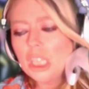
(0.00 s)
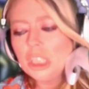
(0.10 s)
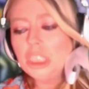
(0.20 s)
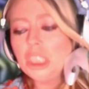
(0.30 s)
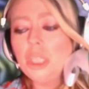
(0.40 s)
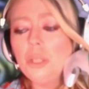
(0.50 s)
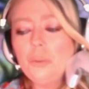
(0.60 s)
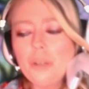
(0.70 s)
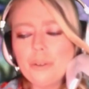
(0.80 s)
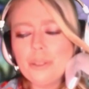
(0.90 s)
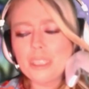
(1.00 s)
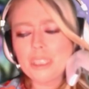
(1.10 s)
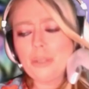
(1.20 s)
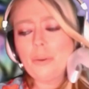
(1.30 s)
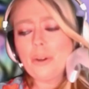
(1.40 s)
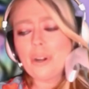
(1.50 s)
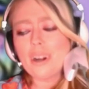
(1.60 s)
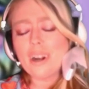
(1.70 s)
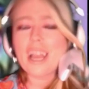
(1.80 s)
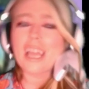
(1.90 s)
Do you know the
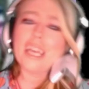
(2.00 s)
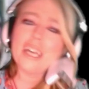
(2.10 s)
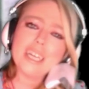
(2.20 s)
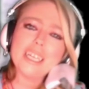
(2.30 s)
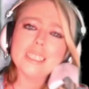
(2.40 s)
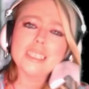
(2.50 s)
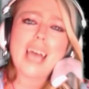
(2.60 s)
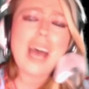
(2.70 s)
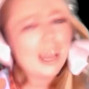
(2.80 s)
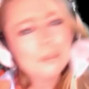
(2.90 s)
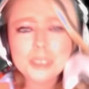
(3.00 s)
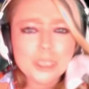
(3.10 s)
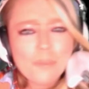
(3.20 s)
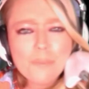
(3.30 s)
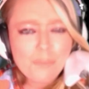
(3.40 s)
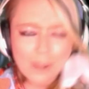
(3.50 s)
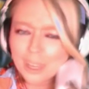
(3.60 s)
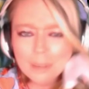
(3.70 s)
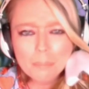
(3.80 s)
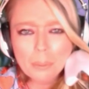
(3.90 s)
score? 'Cause I'm so
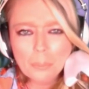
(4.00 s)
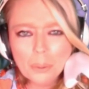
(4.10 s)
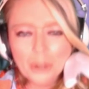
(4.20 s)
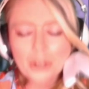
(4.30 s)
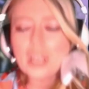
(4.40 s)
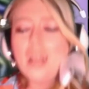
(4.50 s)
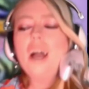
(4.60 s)
fucking bored.